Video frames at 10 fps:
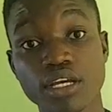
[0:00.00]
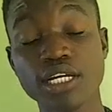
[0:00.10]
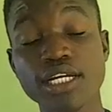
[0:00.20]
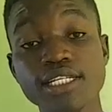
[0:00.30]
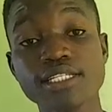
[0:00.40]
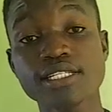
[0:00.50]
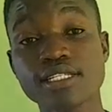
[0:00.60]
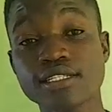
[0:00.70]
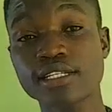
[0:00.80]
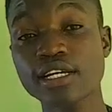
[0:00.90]
it
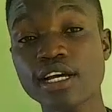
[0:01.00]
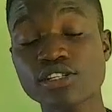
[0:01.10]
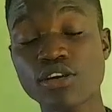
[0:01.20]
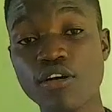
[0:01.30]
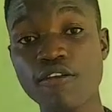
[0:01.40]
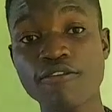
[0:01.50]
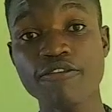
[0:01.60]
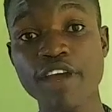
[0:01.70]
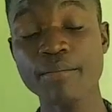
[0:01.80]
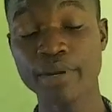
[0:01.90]
triggers off
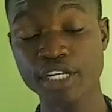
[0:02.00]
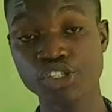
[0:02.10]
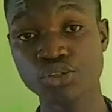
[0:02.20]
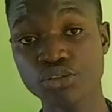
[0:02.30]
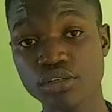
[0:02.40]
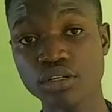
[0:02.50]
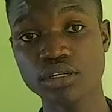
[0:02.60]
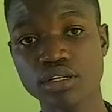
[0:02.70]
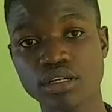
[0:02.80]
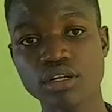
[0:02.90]
vibration,
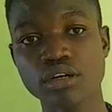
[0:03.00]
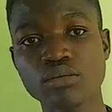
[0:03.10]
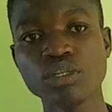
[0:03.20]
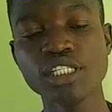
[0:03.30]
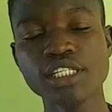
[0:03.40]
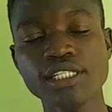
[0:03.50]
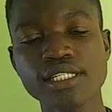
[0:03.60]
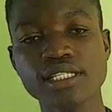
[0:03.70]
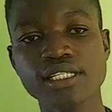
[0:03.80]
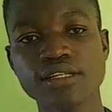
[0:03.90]
which
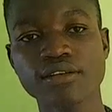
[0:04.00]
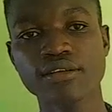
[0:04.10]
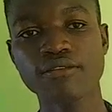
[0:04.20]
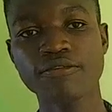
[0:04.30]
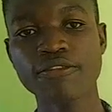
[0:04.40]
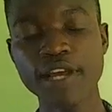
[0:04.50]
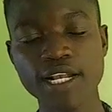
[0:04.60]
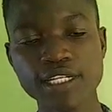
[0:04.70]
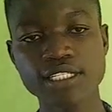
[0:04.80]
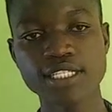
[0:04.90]
is
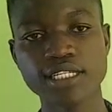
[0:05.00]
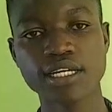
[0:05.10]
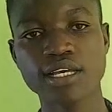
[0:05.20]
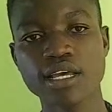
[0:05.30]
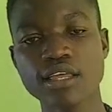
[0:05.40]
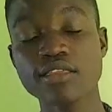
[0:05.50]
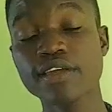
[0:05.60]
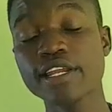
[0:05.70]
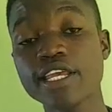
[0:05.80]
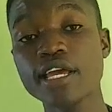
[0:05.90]
felt in the
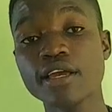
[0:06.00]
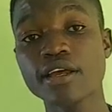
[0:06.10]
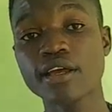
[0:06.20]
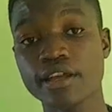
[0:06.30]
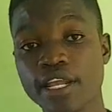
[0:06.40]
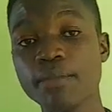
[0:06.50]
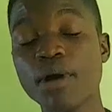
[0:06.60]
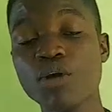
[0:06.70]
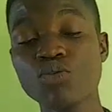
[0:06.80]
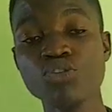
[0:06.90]

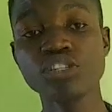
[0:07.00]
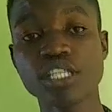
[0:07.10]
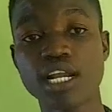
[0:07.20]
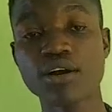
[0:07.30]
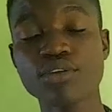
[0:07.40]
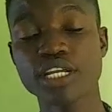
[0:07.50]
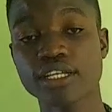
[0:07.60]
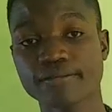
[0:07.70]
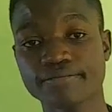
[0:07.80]
neighborhood surrounding.